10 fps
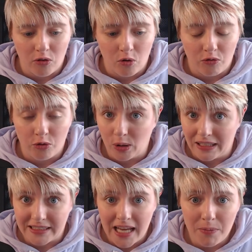full
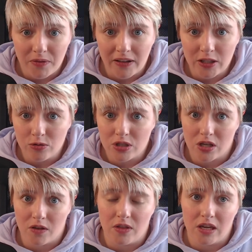in-depth videos,
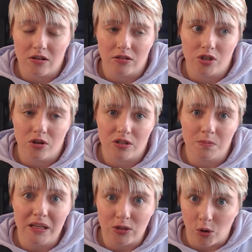they are just
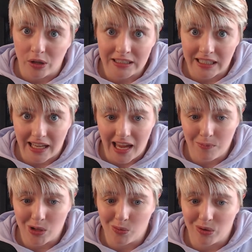me talking to the
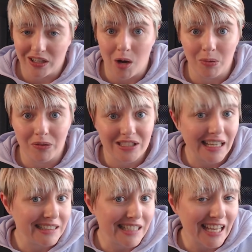camera with a couple of
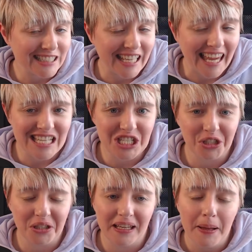slide decks
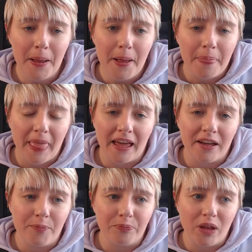occasionally,
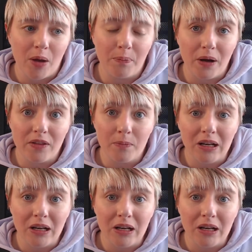but there've been